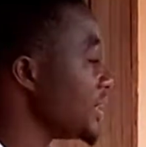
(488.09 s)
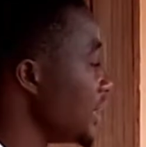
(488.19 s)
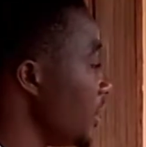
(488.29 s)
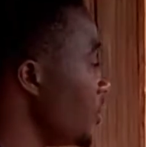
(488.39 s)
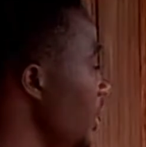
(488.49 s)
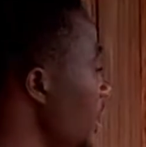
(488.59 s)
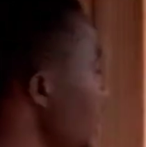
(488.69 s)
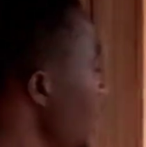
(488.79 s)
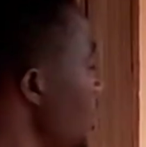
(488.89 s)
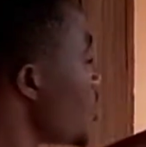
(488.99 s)
dealing with.
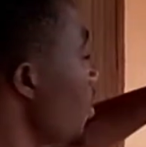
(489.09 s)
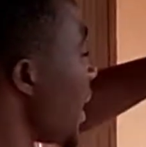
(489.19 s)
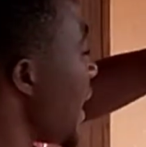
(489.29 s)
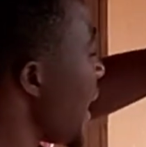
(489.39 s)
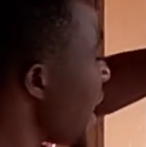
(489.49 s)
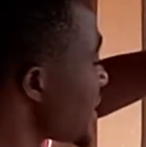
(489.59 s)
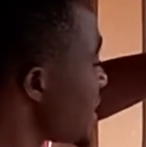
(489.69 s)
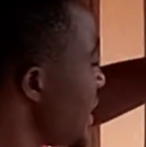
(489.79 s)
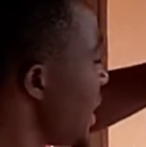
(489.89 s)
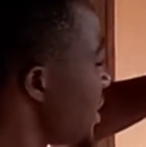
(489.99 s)
So my s
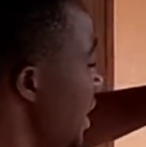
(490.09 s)
here is